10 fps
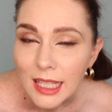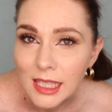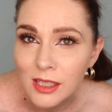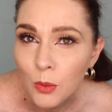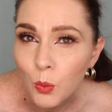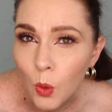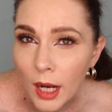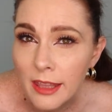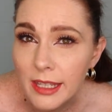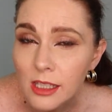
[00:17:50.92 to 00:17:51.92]
There's not
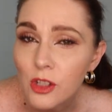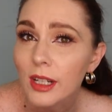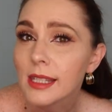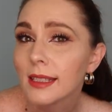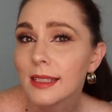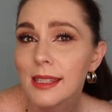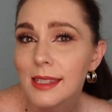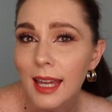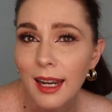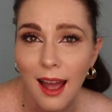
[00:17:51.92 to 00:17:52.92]
one of these dresses
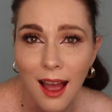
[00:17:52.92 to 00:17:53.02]
that